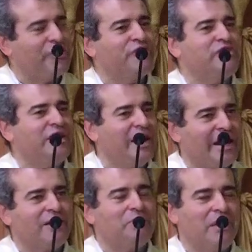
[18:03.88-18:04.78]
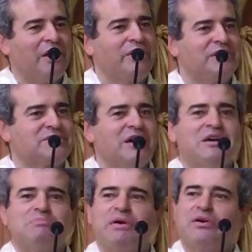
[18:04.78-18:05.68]
50 Hail Marys,
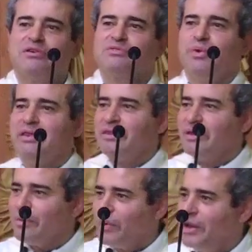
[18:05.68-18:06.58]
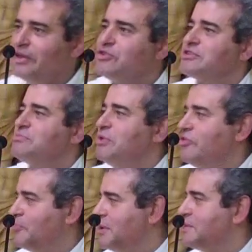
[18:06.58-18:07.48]
because when the religious
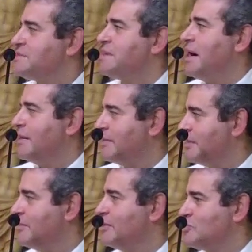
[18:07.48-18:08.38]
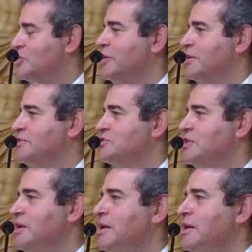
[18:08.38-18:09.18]
movement started in the church,